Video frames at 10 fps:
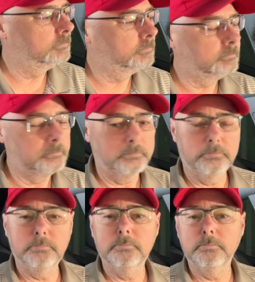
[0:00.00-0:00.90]

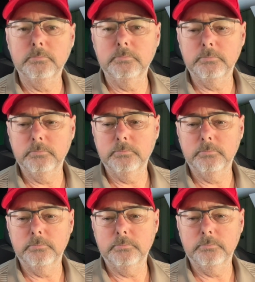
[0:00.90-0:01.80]

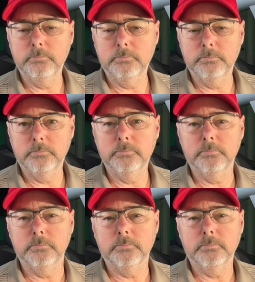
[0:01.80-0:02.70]

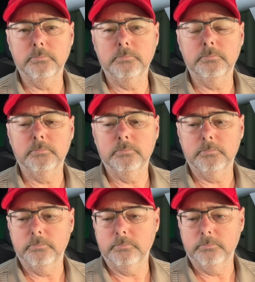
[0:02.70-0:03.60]

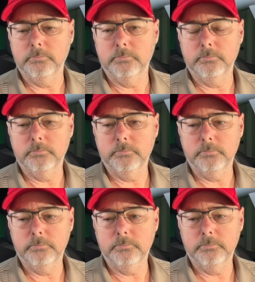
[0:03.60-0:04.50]

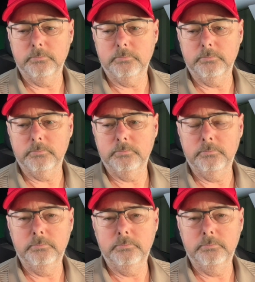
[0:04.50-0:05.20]
No one is speaking in this clip.